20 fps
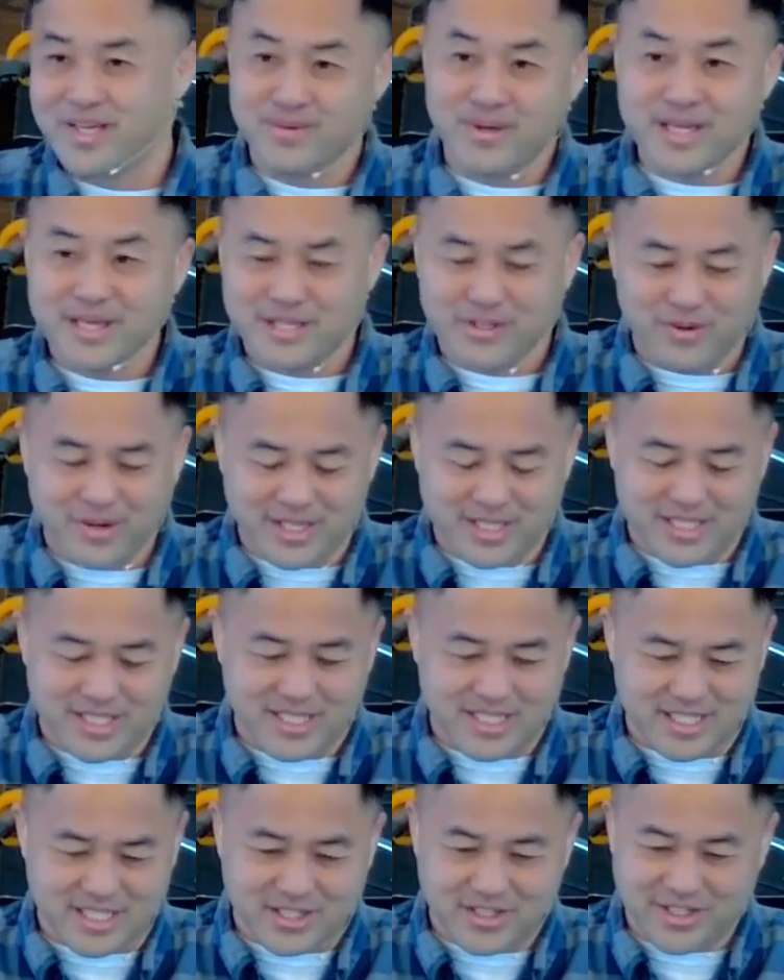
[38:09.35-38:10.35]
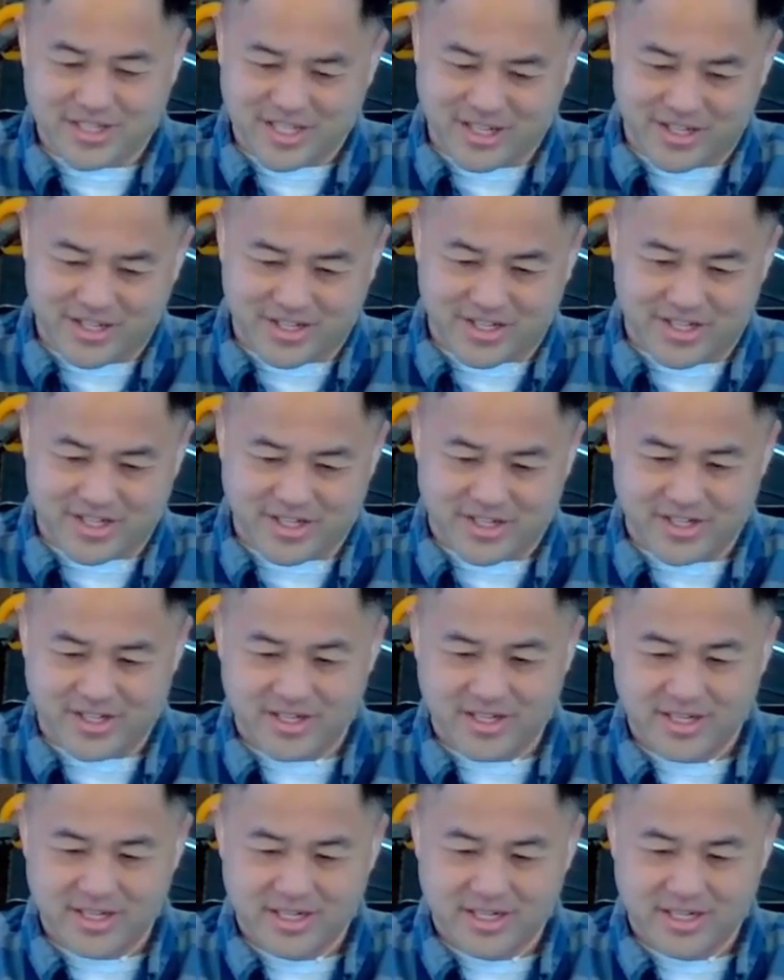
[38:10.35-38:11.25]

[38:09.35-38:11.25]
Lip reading: and we could trust in His good character.